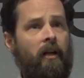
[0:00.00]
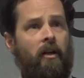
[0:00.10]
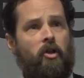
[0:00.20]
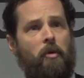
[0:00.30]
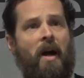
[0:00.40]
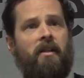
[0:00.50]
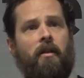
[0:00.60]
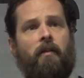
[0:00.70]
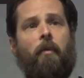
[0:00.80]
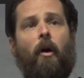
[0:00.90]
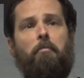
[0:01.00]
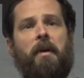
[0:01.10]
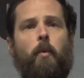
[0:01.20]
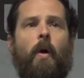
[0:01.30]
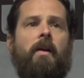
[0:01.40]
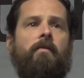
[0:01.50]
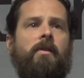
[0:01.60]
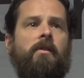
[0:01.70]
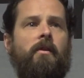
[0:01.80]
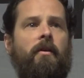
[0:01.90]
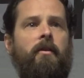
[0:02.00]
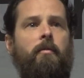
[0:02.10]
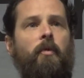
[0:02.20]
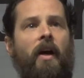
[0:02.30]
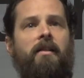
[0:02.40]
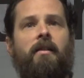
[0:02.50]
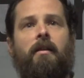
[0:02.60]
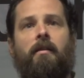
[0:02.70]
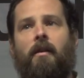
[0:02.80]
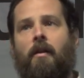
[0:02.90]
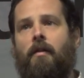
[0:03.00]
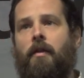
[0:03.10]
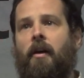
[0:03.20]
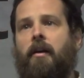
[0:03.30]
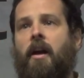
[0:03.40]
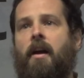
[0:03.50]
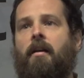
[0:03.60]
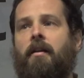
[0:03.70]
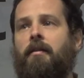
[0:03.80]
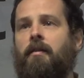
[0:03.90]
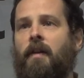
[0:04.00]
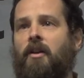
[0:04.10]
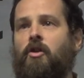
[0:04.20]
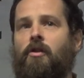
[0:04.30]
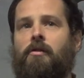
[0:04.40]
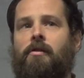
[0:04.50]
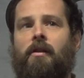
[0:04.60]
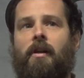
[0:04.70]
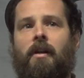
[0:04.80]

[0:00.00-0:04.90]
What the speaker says: could you imagine if our midwives started pricing their care and interventions